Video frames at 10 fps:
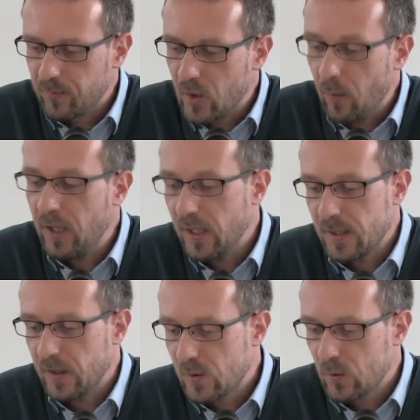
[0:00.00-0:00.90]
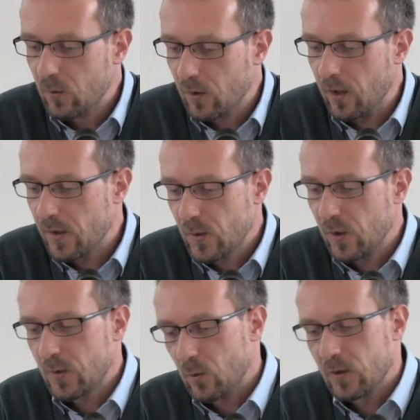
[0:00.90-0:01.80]
dominating Sunni
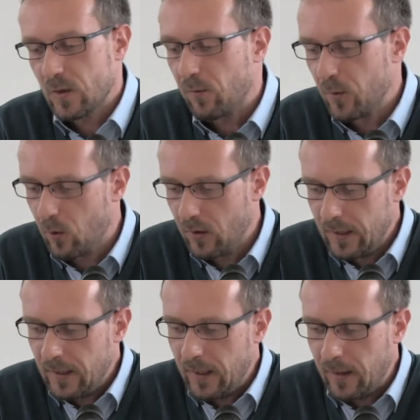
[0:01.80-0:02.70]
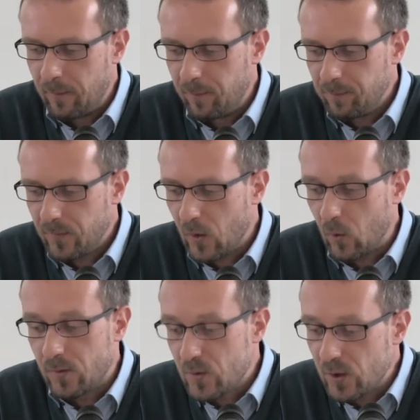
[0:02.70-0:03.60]
schools of law, or
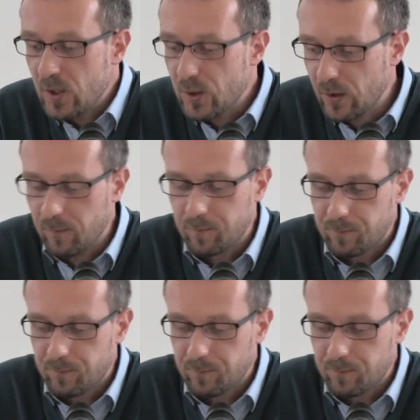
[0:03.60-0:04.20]
traditional,